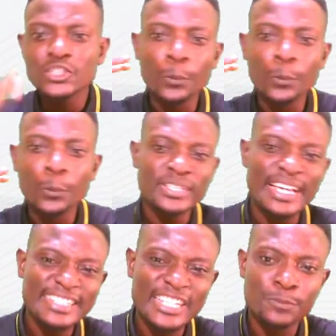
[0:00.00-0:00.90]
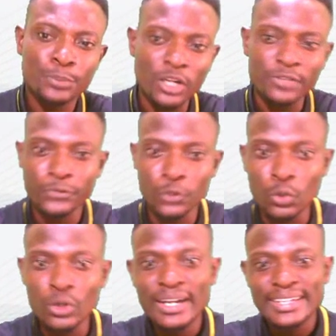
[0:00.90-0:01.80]
To process this blood
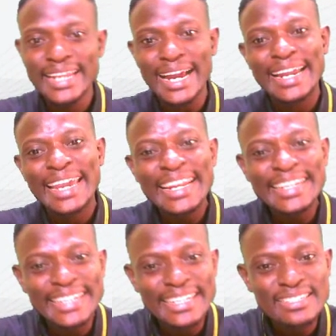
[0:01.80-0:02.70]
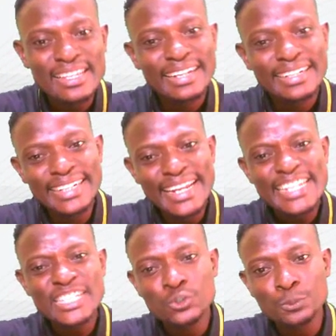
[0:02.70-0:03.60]
flow, their kidneys
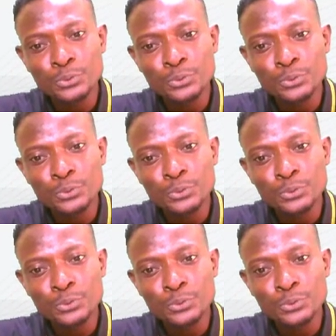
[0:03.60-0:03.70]
need to